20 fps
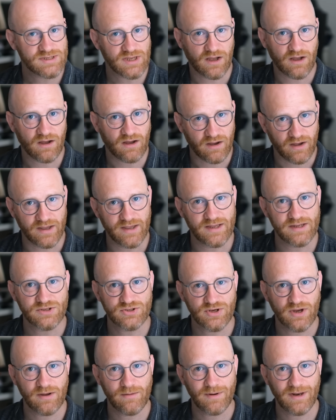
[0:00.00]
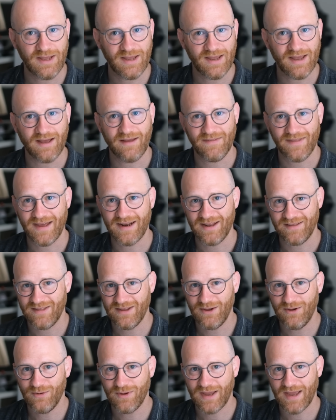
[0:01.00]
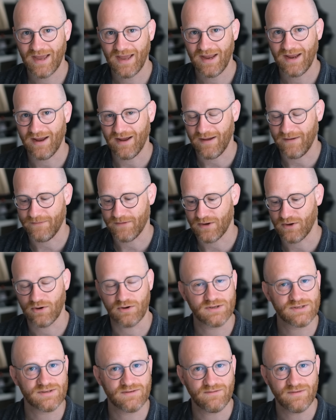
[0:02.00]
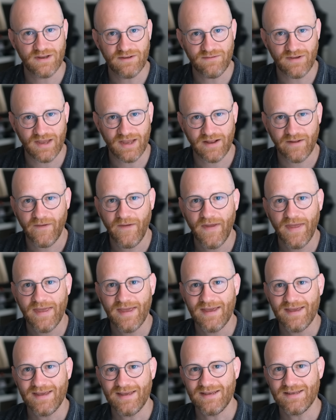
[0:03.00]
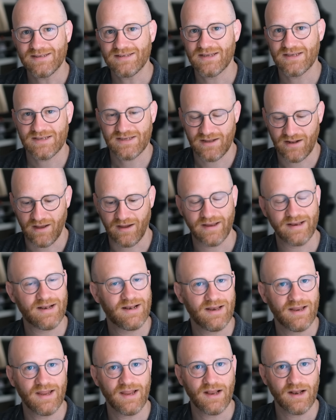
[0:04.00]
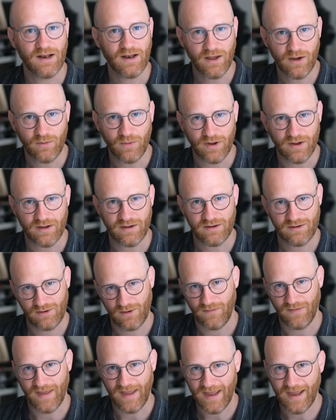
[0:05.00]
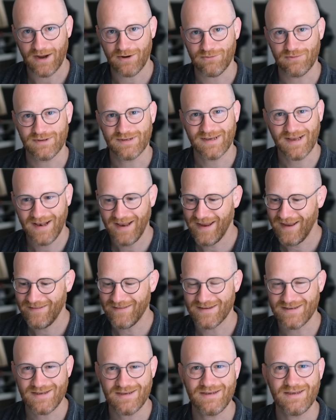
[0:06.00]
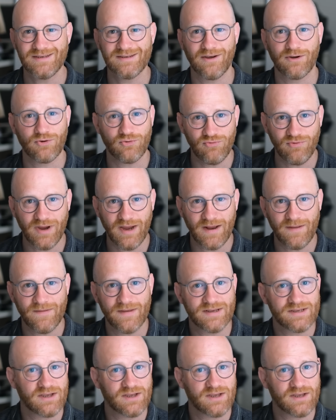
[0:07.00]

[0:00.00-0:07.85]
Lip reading: are higher in Germany than in the UK, and the cost of living is slightly lower. The air is clean, the cities are green, there's